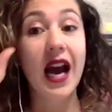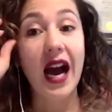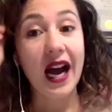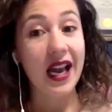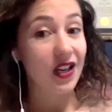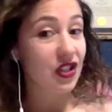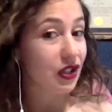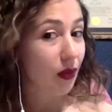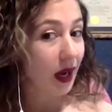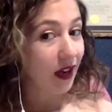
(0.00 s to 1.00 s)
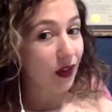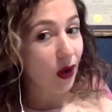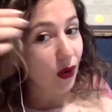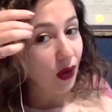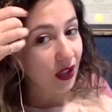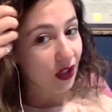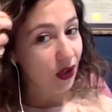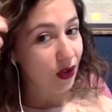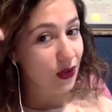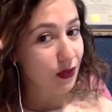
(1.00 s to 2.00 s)
I actually don't have a whole lot of
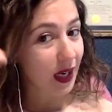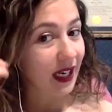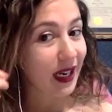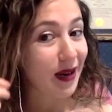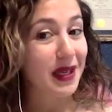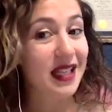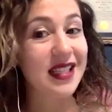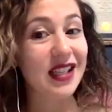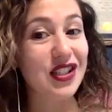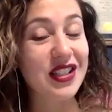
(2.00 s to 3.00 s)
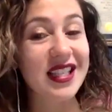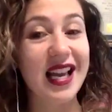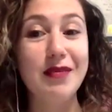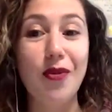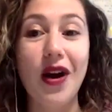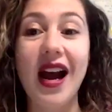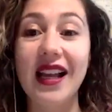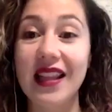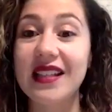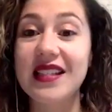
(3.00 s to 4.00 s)
curls right now because I just had more
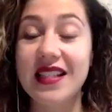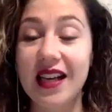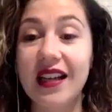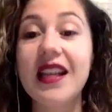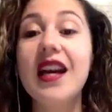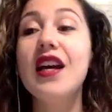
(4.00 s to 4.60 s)
highlights done.